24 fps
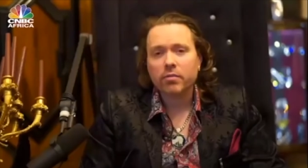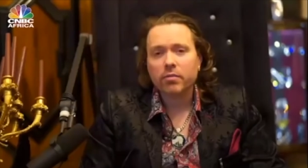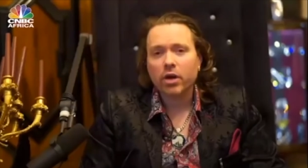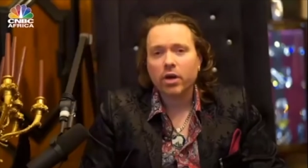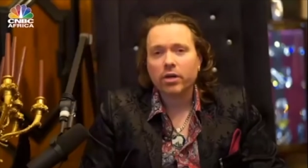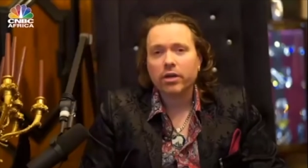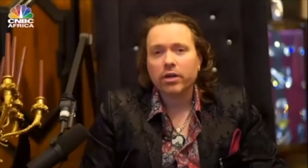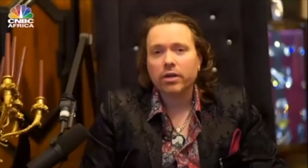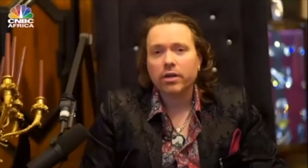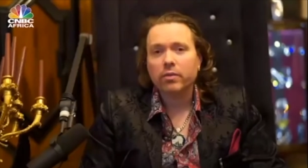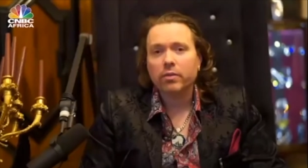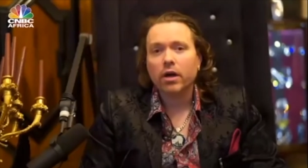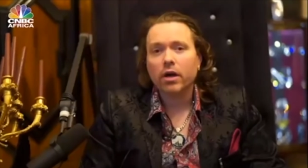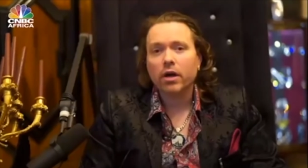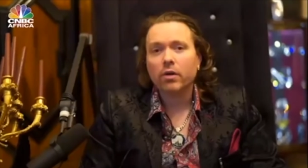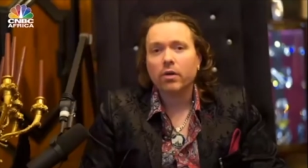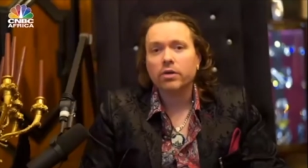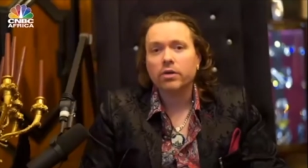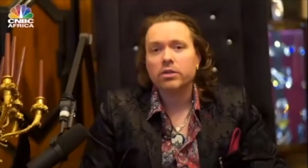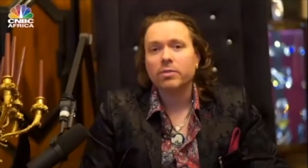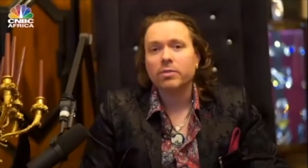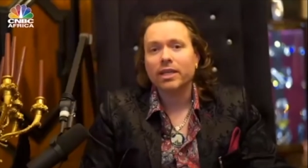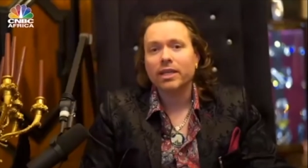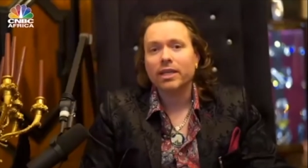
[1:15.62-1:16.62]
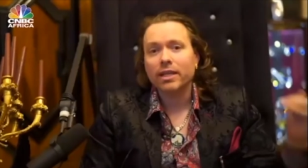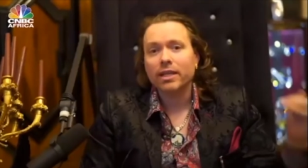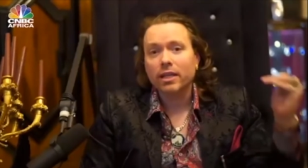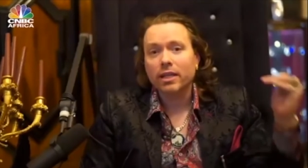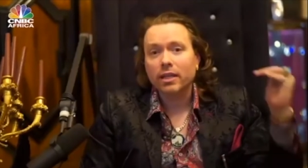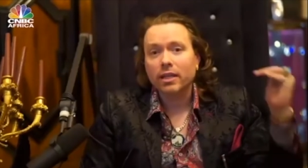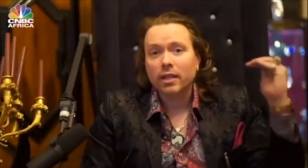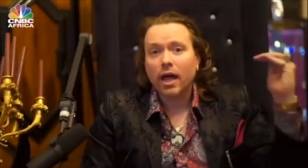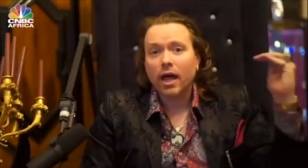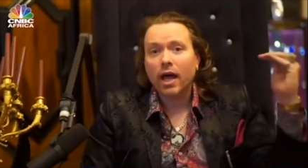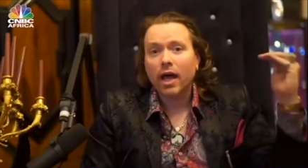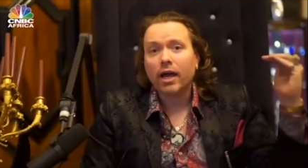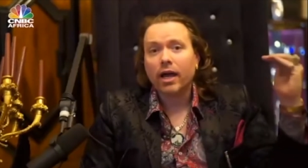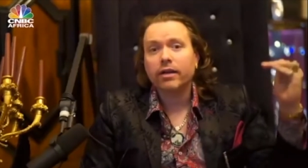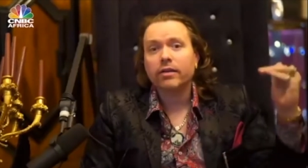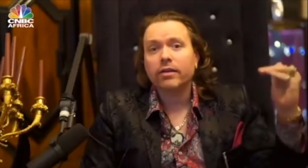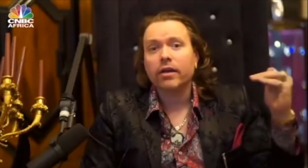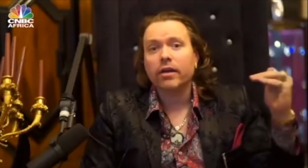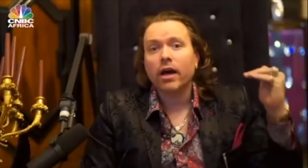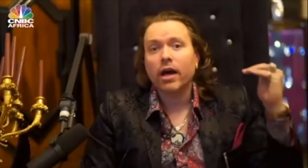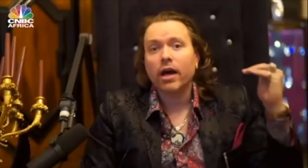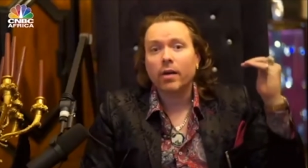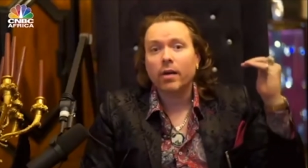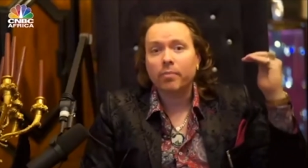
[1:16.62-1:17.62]
the market would always be
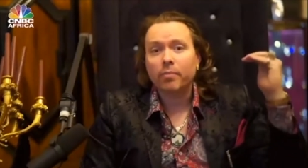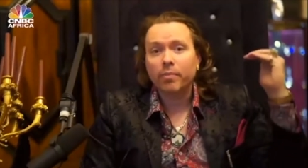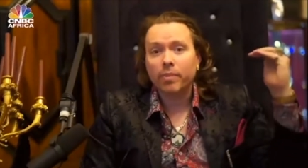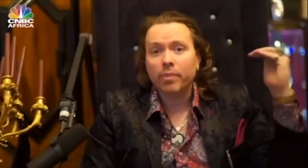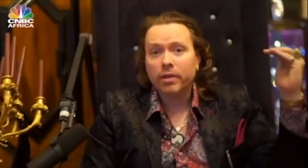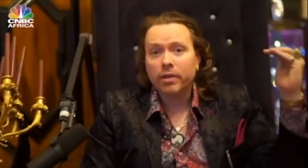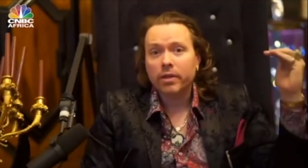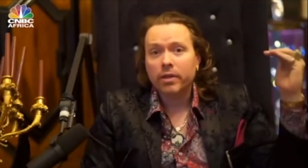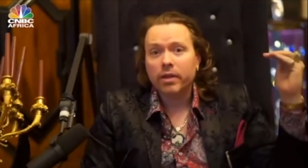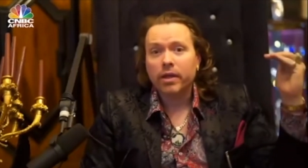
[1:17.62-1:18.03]
locked up,